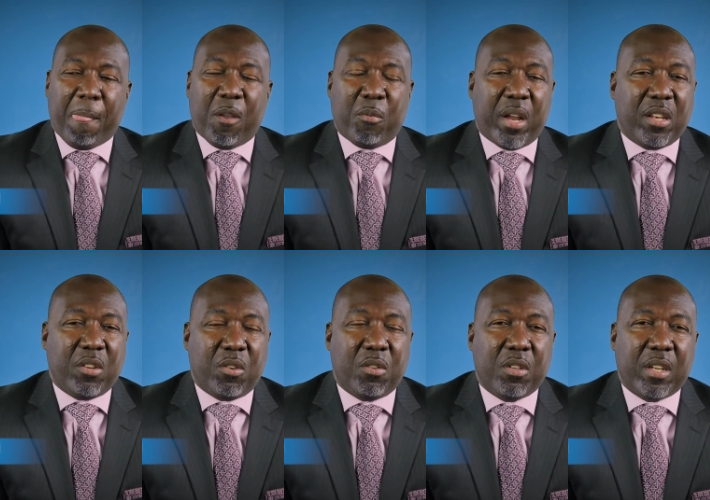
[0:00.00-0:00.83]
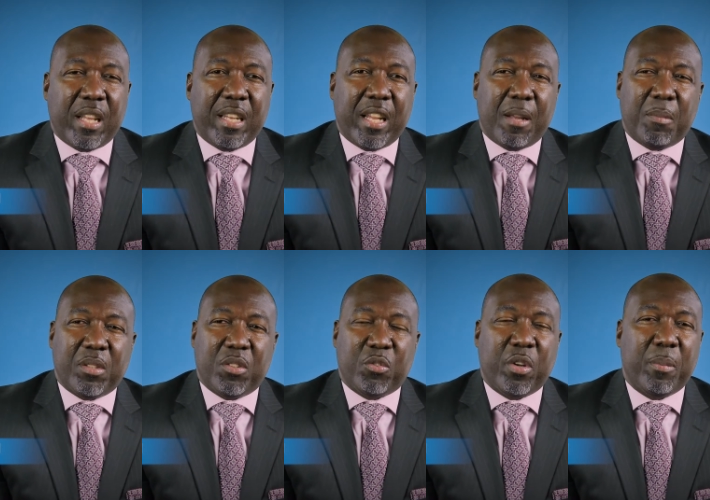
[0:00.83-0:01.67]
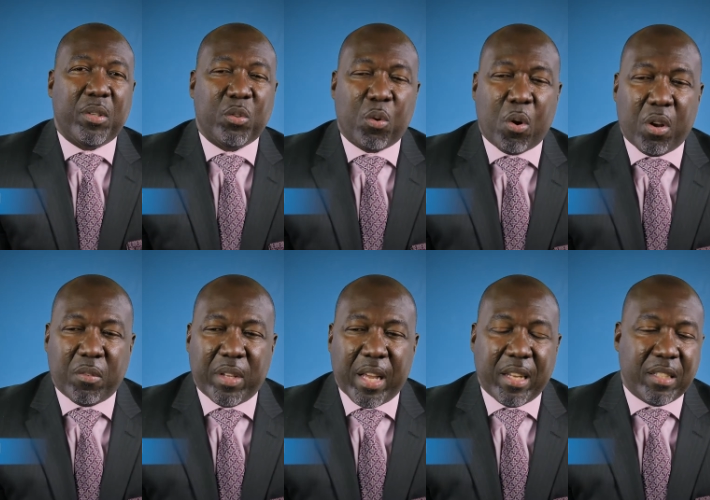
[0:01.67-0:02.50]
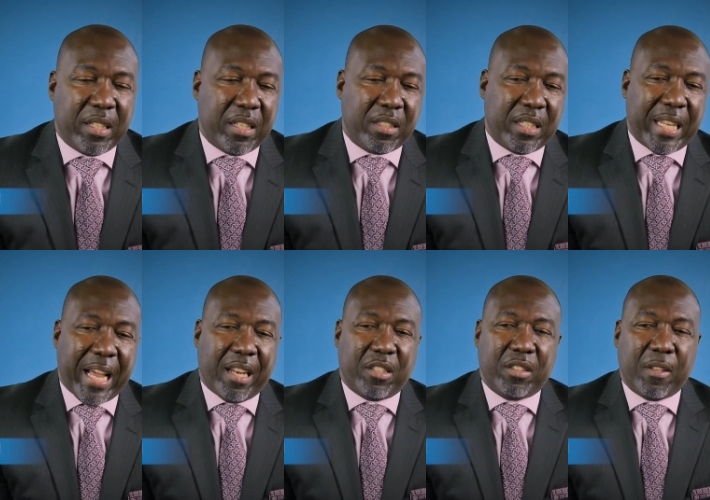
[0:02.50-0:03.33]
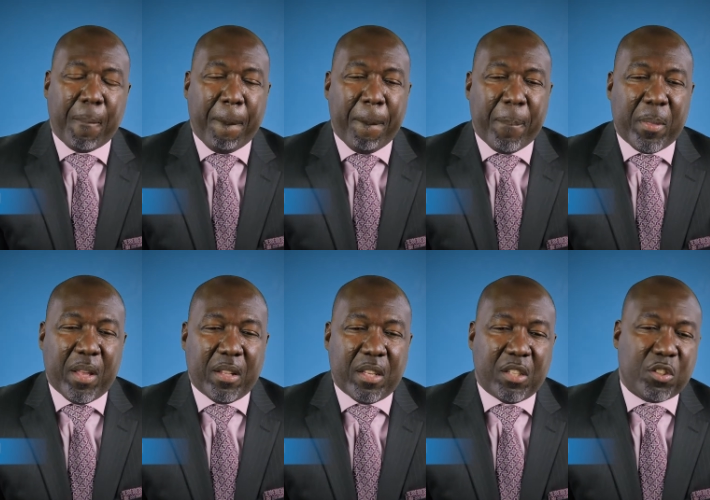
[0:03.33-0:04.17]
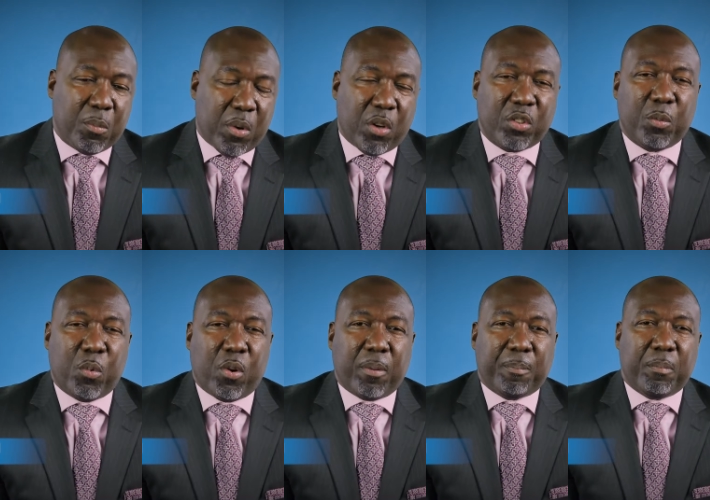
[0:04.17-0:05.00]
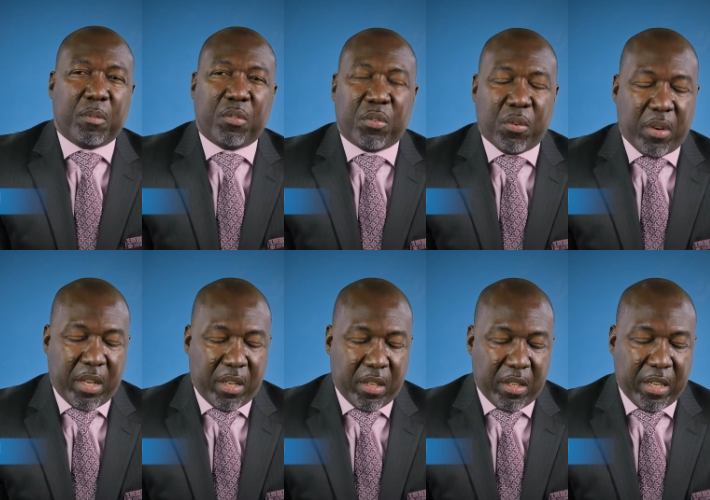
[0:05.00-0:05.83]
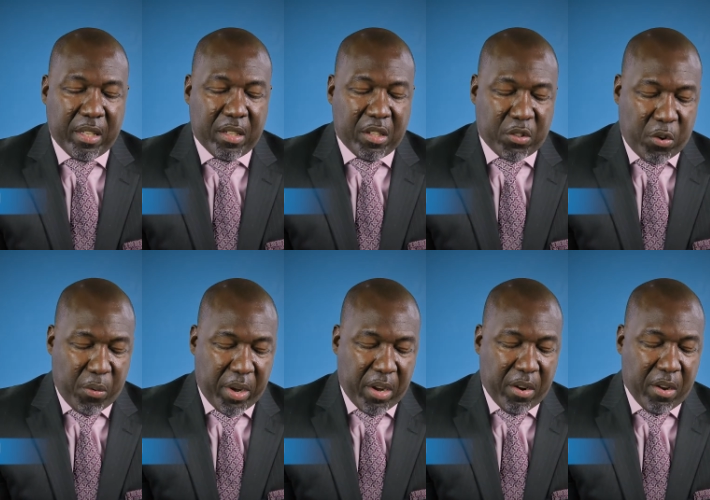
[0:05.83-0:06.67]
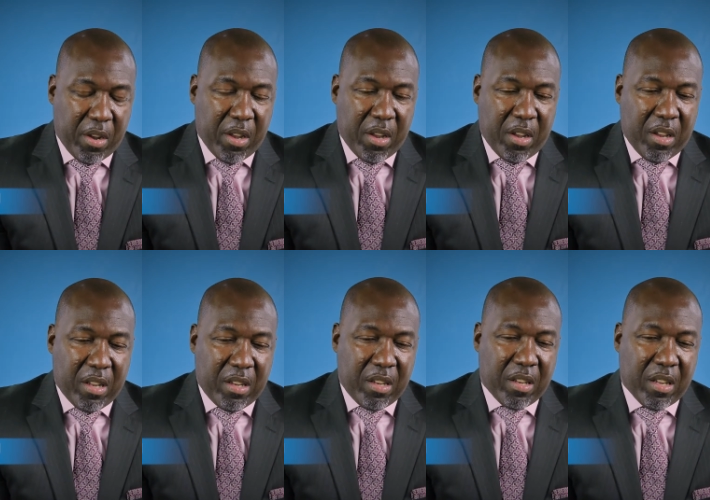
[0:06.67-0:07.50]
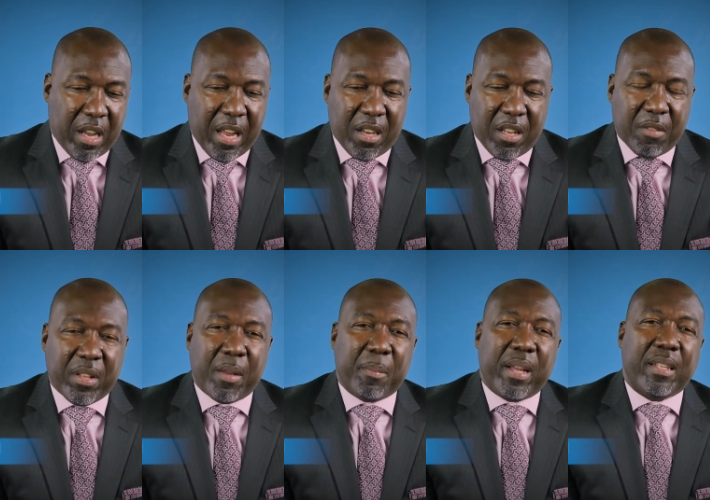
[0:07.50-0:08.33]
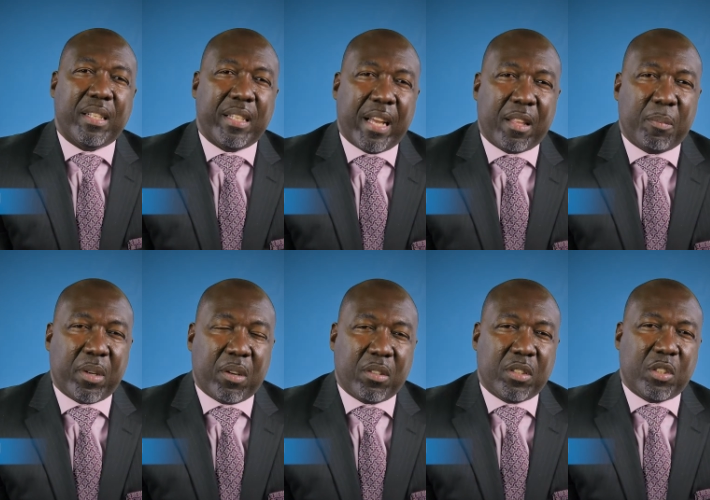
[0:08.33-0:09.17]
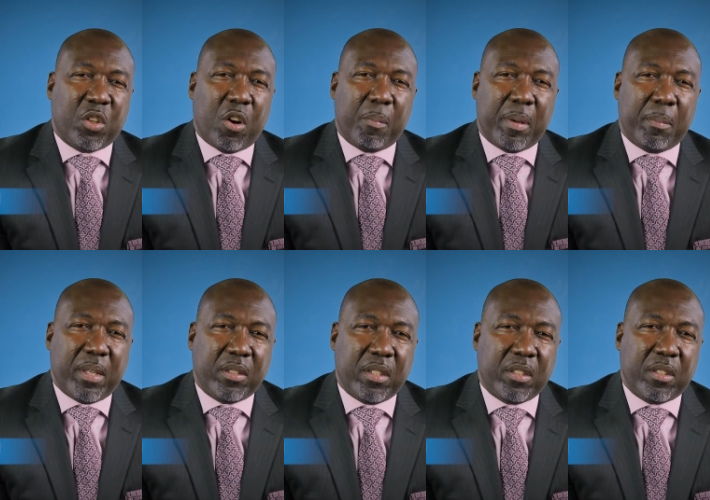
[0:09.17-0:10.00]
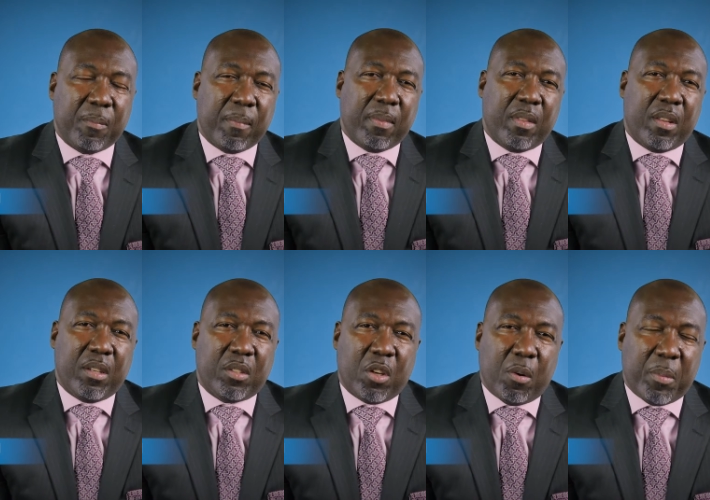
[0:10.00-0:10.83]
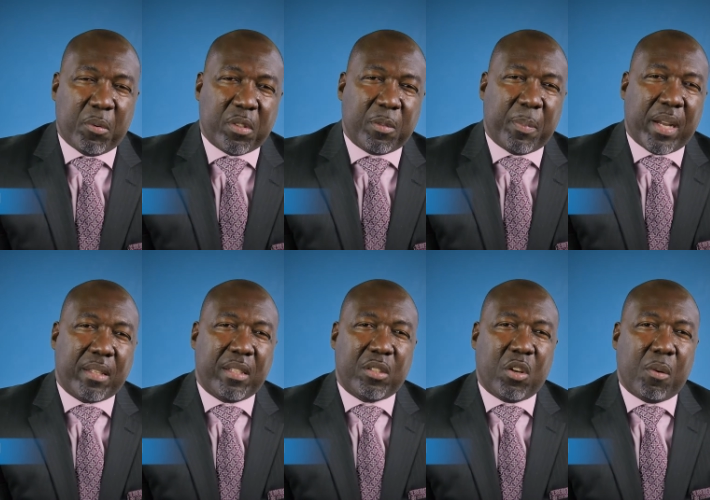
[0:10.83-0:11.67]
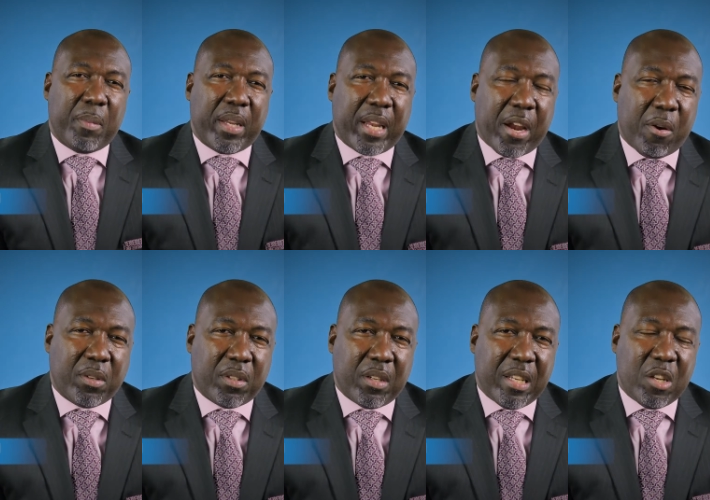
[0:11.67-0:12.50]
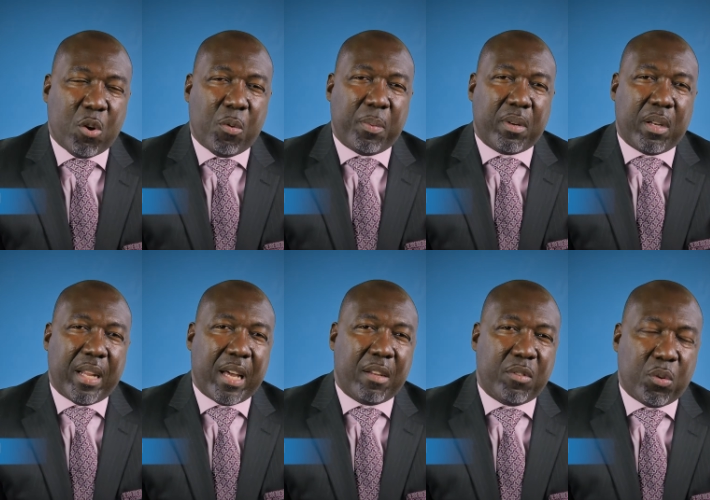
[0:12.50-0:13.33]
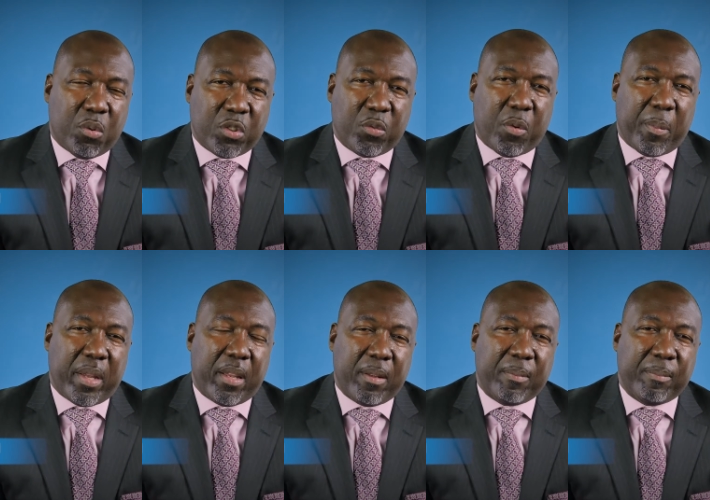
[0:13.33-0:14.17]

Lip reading: Randall Cunningham is attributed to all of that, and then to Dallas, and then to Baltimore before he ended his career. I love that man to death because he taught me business, he taught me respect, he taught me character. He opened a lot of doors for me.